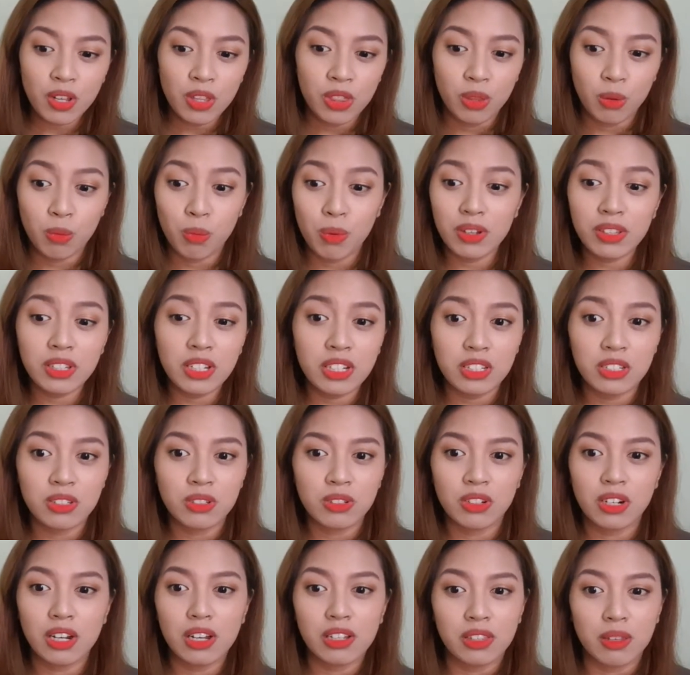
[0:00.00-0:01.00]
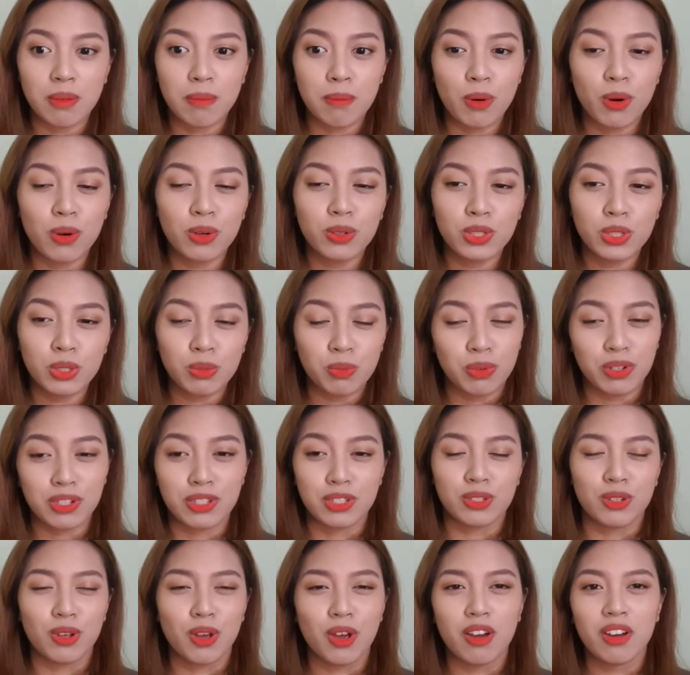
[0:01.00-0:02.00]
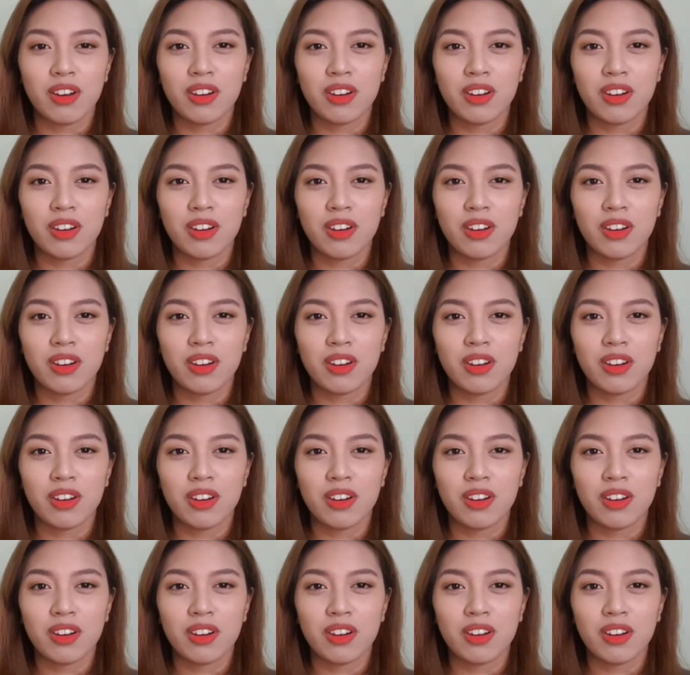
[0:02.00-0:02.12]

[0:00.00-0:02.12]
the one that stood out the most was